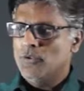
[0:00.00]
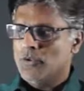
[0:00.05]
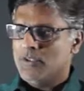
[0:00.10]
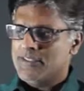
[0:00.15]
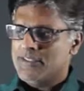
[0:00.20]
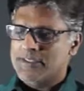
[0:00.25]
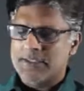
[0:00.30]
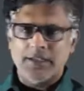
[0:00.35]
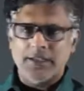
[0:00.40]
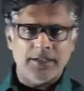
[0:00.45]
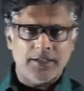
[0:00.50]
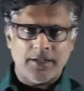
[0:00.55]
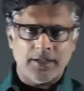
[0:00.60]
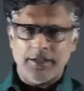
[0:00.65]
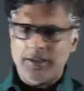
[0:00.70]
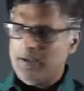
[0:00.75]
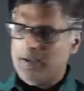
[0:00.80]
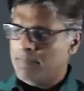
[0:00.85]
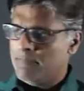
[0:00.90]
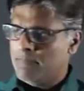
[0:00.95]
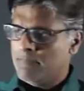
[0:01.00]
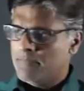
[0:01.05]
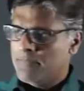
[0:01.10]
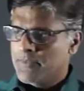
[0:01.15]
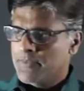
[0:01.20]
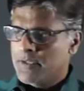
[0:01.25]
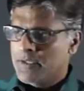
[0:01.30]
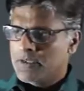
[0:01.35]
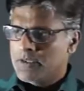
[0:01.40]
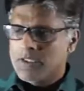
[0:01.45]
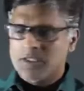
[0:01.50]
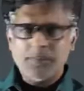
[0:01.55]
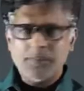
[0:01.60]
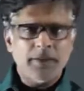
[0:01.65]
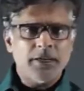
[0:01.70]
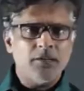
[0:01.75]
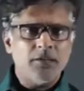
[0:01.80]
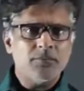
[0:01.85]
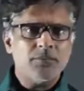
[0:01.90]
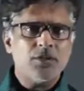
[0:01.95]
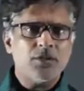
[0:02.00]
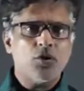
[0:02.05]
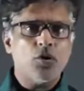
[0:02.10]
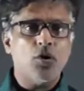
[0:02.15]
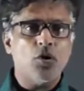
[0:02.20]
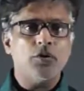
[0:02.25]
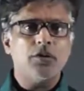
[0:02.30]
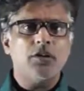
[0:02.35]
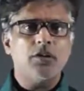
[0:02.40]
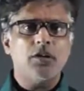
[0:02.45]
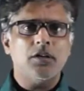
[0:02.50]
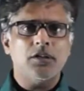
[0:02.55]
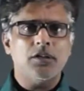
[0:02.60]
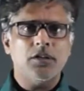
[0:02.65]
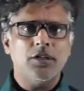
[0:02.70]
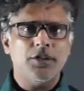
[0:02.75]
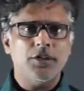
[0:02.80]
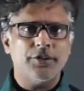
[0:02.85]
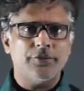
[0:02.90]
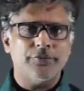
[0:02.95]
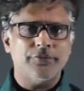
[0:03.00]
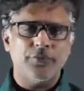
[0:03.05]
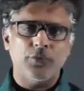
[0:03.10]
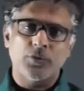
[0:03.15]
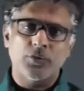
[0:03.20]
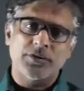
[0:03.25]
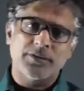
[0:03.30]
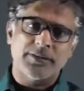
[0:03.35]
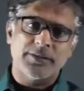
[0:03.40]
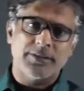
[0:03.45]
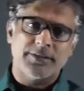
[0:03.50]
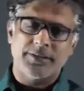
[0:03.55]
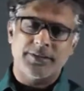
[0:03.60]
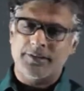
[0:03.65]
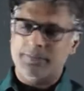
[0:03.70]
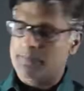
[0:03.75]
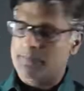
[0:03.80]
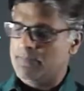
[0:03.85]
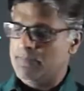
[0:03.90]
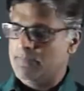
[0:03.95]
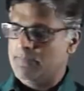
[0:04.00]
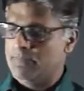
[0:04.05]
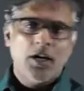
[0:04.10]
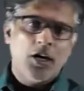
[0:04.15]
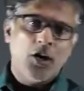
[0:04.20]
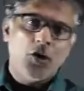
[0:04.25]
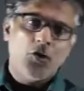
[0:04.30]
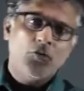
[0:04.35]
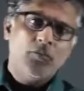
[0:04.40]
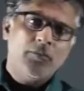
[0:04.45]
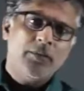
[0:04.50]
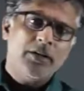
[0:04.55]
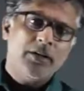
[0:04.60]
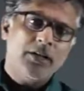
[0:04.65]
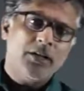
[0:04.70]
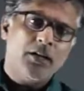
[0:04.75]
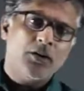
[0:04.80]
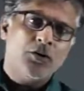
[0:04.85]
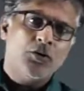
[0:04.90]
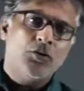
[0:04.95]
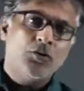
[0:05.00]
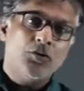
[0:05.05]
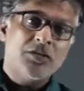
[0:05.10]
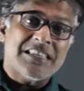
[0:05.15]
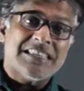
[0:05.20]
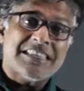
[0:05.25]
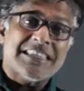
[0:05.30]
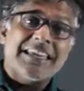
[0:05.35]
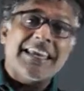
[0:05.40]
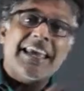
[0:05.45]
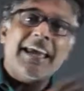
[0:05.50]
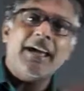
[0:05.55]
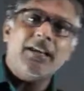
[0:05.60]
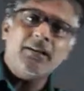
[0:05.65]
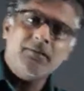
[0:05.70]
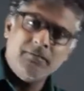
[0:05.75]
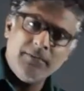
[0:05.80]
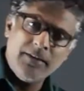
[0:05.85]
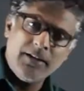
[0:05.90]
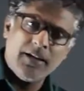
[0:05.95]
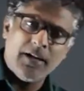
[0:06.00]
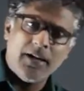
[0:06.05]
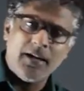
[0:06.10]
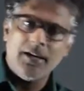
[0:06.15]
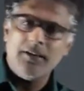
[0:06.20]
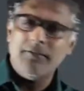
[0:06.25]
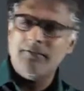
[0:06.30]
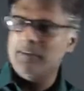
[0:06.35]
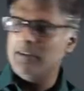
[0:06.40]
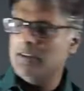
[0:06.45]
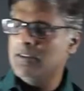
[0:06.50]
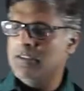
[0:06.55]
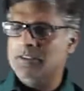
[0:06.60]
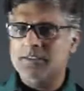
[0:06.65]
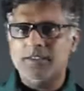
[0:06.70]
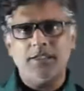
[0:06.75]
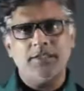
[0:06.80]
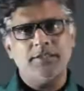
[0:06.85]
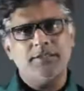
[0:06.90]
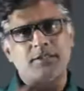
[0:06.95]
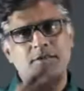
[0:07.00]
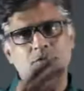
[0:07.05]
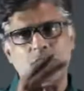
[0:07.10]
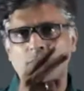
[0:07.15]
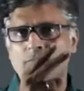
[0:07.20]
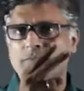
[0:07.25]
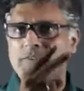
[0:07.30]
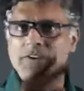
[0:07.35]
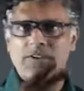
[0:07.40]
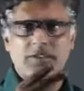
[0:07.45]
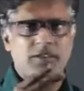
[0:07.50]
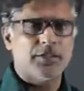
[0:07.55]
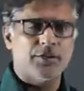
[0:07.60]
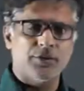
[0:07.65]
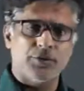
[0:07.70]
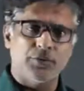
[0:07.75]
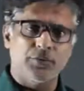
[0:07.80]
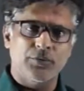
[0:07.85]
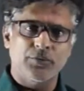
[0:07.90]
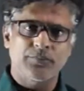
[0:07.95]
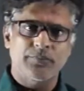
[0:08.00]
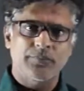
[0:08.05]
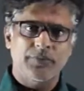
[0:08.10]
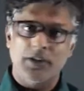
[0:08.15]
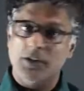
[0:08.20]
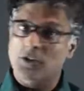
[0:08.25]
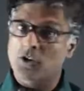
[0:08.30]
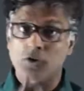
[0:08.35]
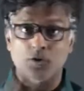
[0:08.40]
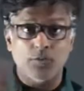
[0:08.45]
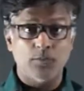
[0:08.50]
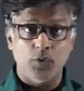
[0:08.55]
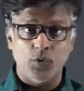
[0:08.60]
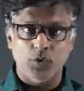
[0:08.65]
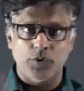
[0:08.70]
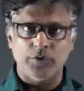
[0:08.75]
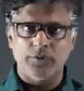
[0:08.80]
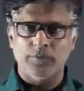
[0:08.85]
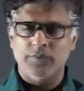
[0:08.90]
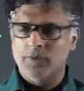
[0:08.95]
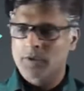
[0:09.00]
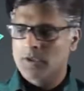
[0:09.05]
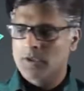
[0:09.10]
notice clearly, this becomes a concurrent force system. How many unknowns can we have? In this case is obviously 2 and not more.